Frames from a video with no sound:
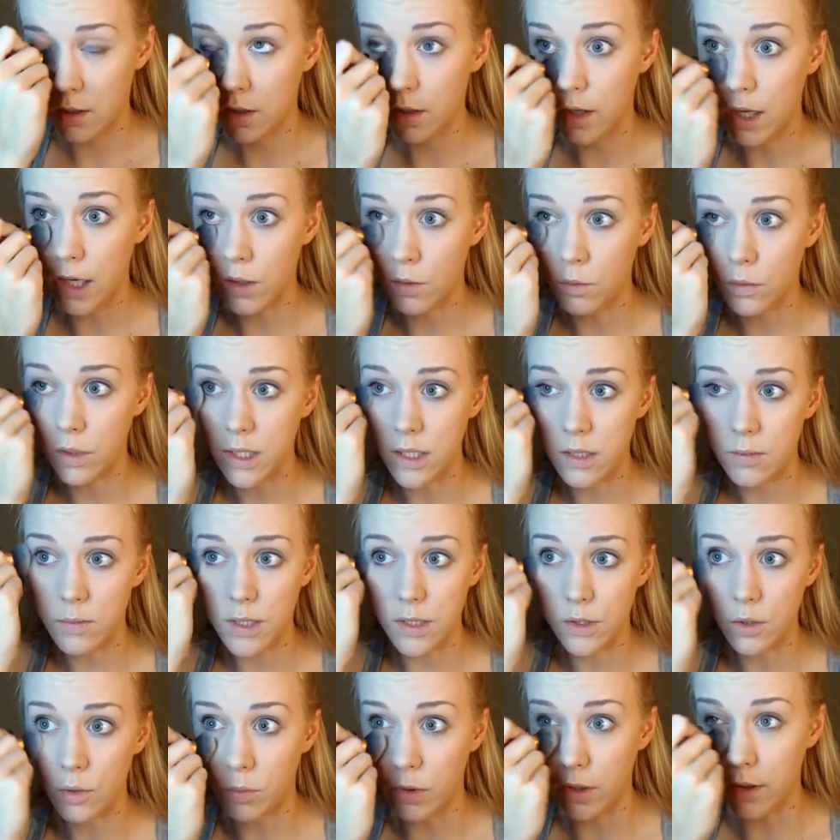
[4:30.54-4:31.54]
I don't want it to be
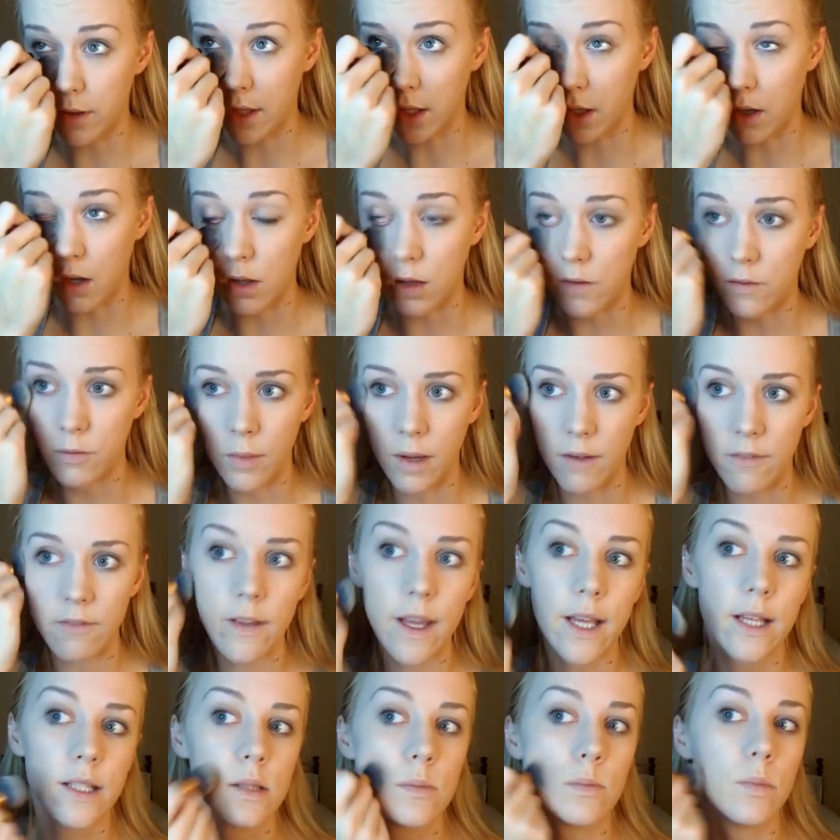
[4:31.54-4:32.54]
super thick all over my
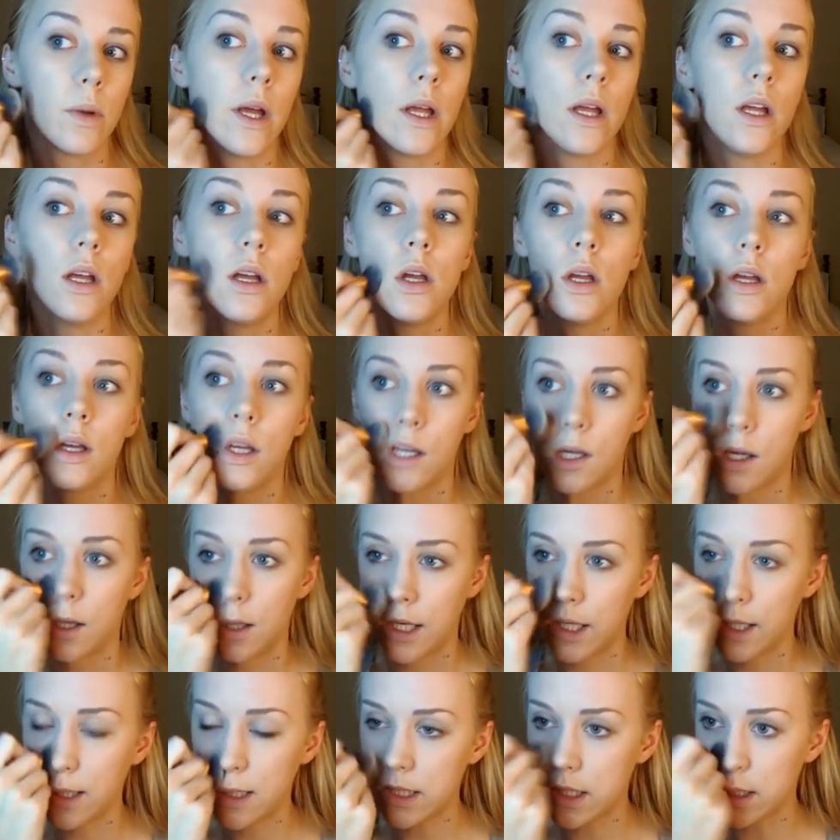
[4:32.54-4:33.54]
face, but
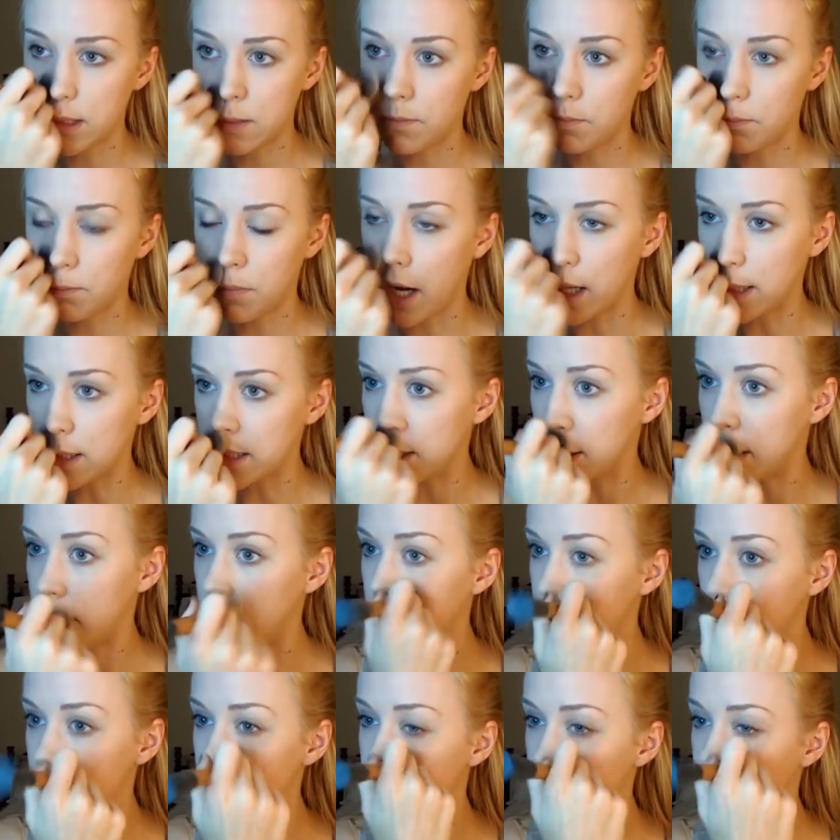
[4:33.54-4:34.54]
any spots that
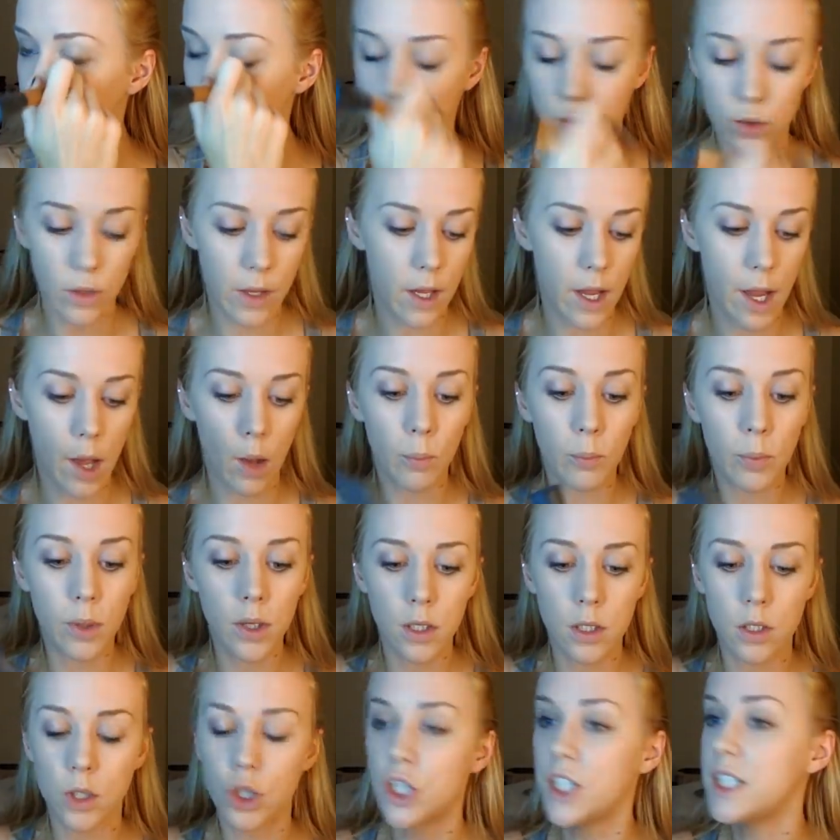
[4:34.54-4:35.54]
need special help
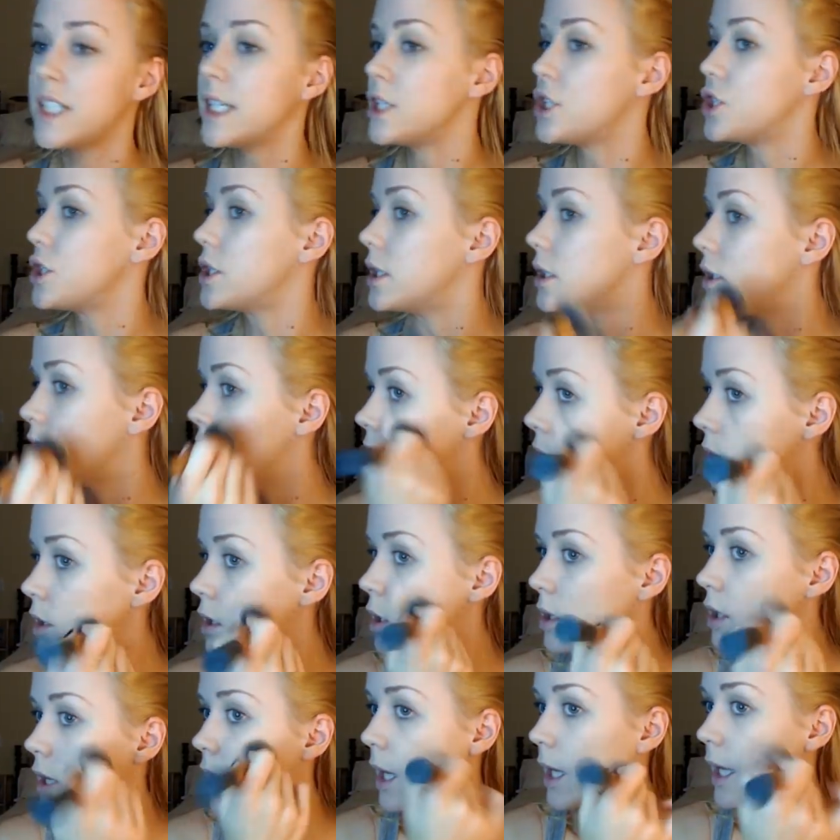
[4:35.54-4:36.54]
or attention,
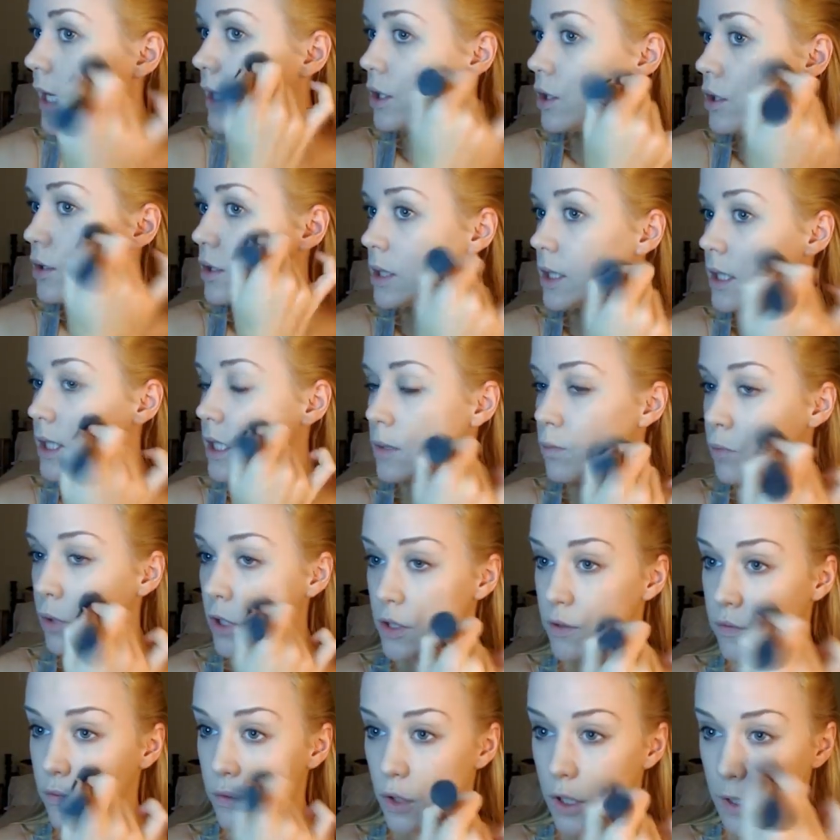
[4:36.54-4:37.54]
I like using this
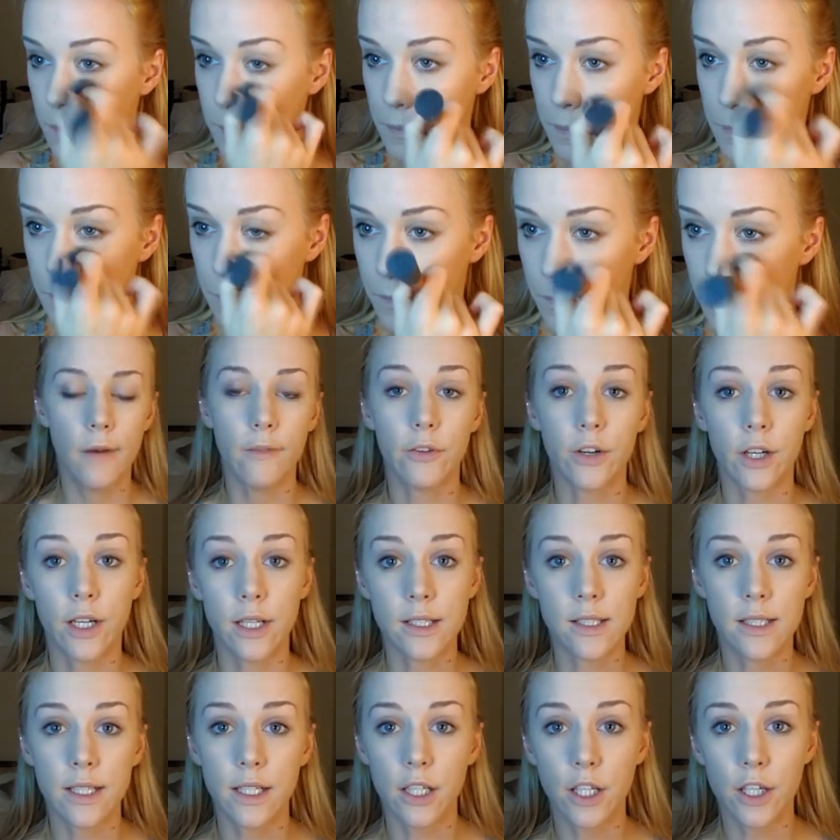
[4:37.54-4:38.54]
brush for. For
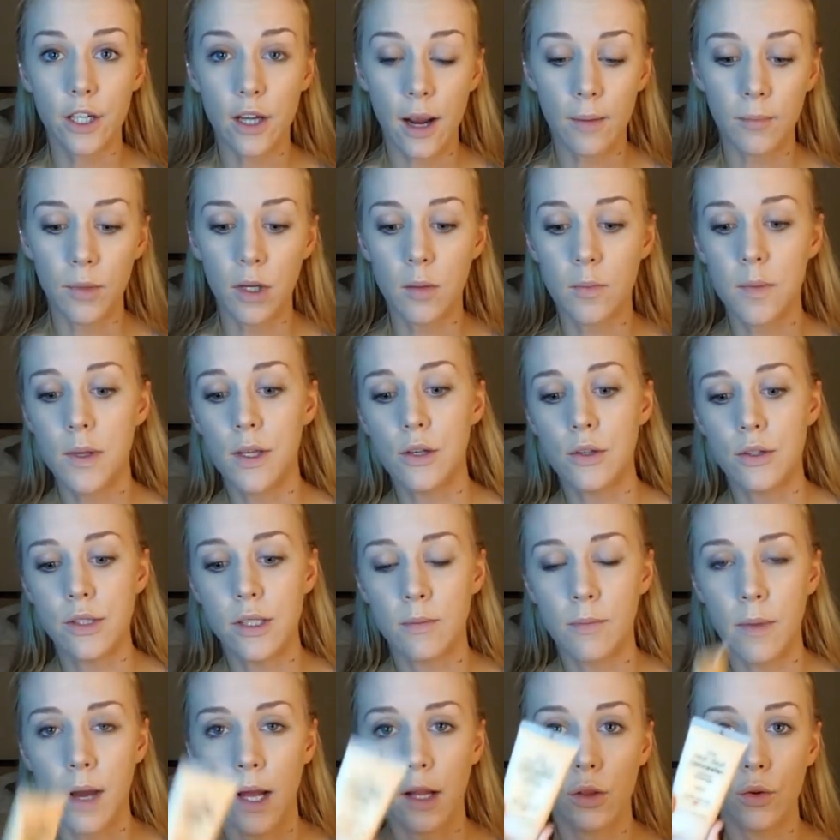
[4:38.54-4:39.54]
concealer, I'm going to be
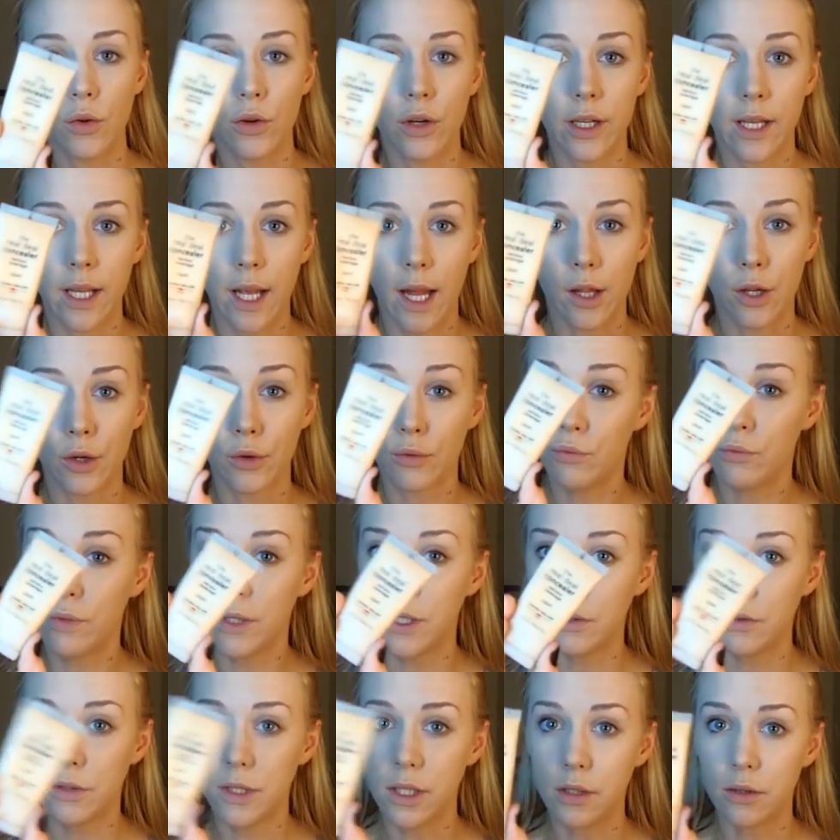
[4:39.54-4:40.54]
using my Laura Geller
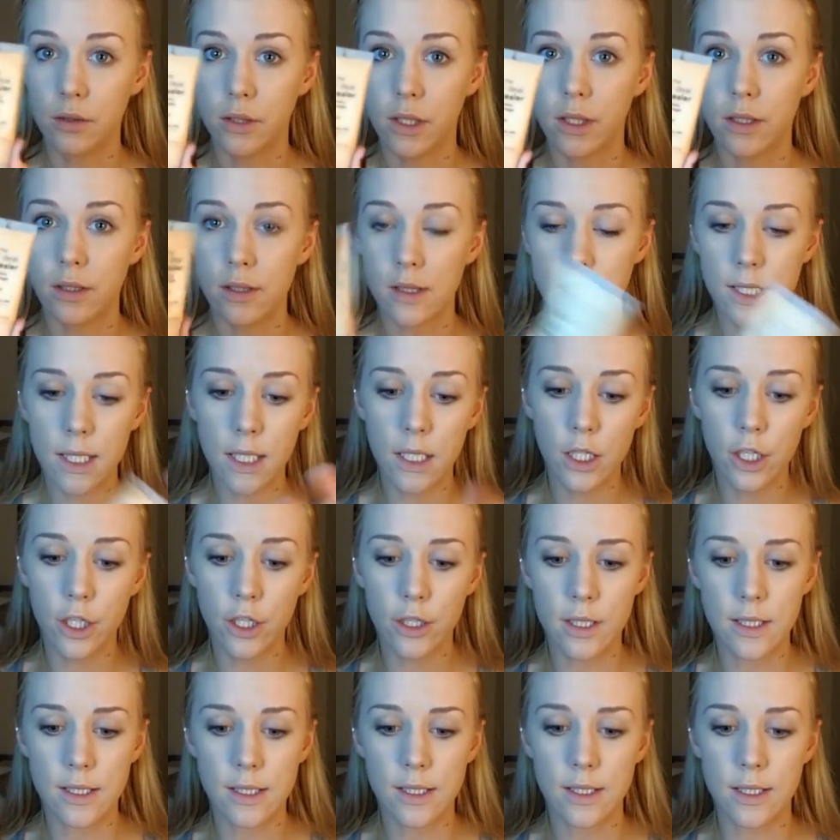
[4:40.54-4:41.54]
Real Deal Concealer.
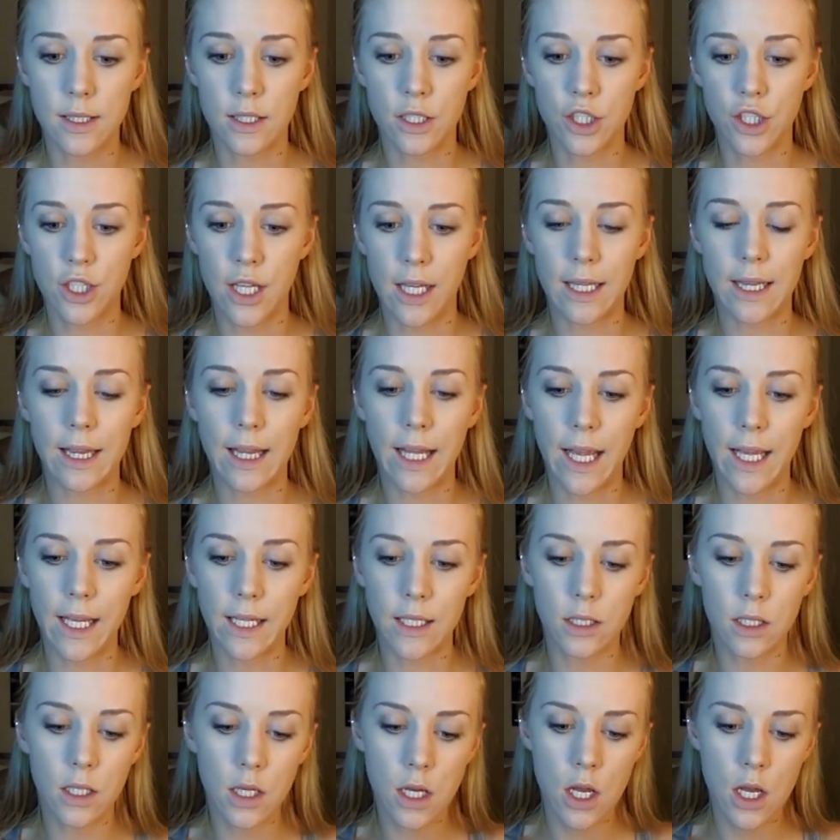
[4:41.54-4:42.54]
This is in shade Light.